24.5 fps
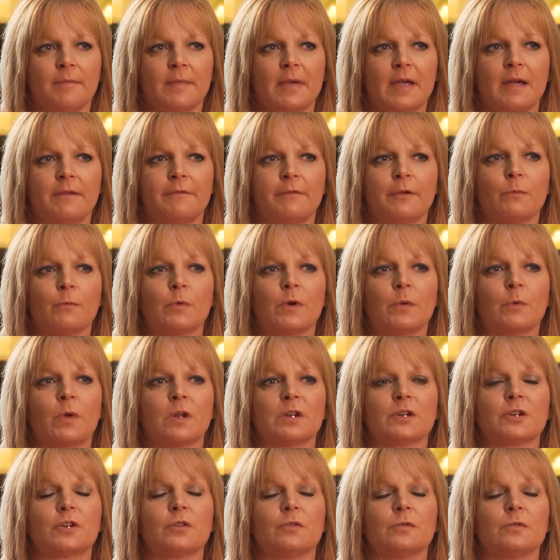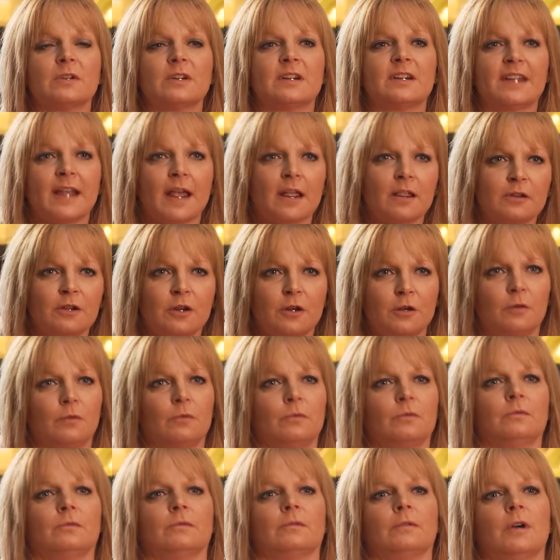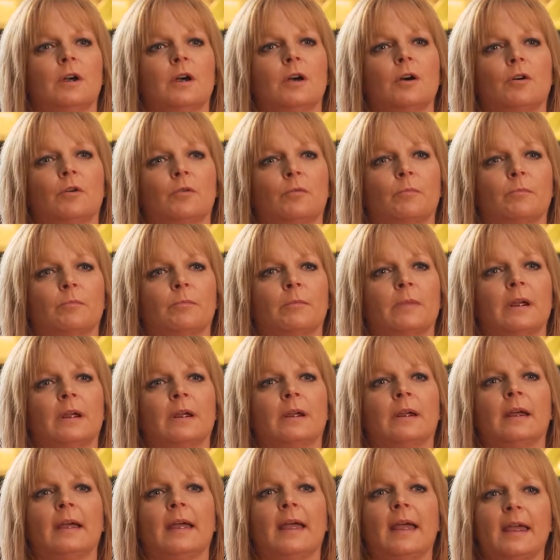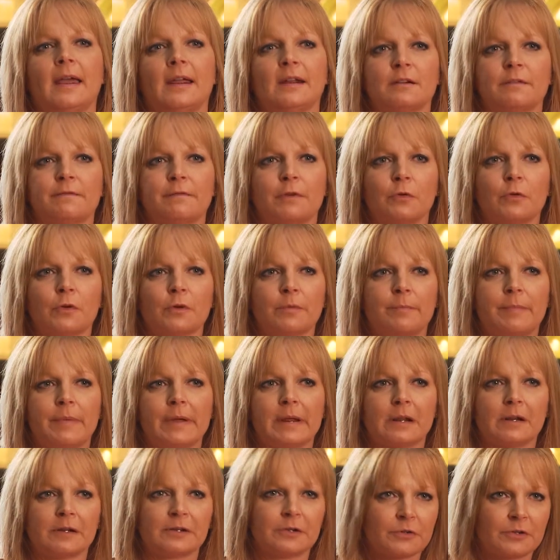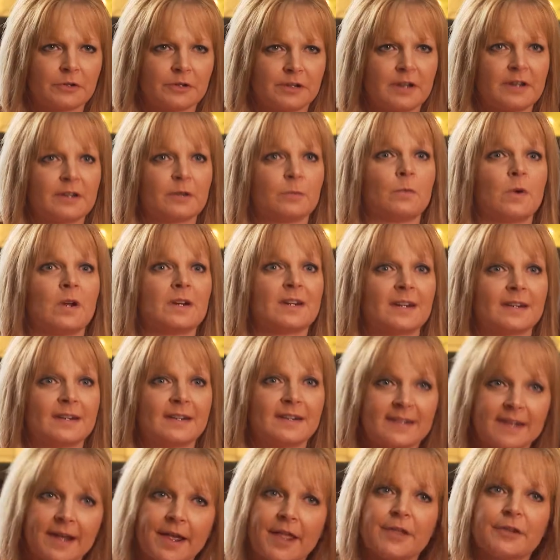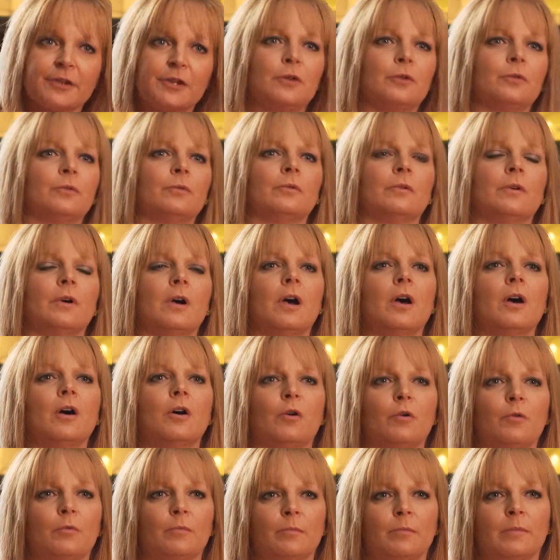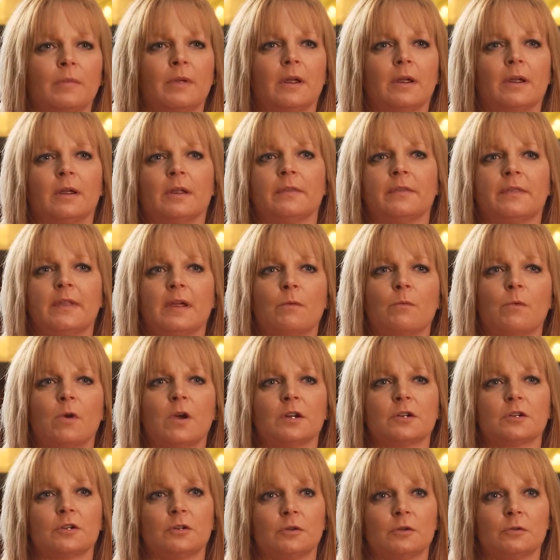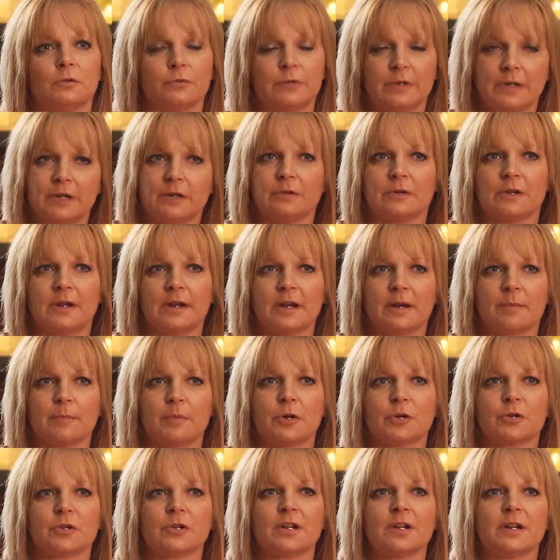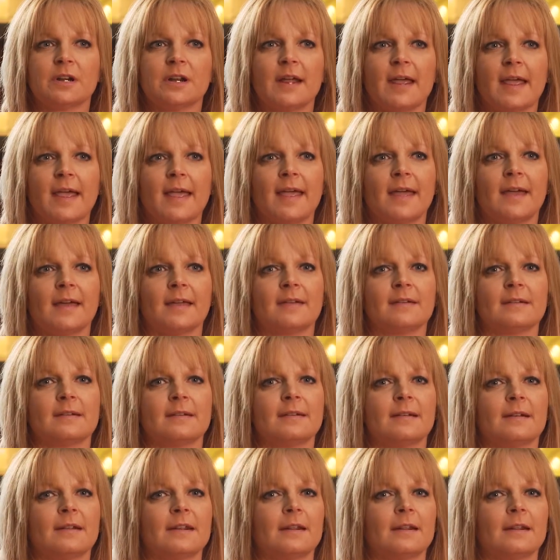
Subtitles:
everyone wants to sell you a home. And Devoted Builders doesn't want to sell you a home. They want to treat you like a person and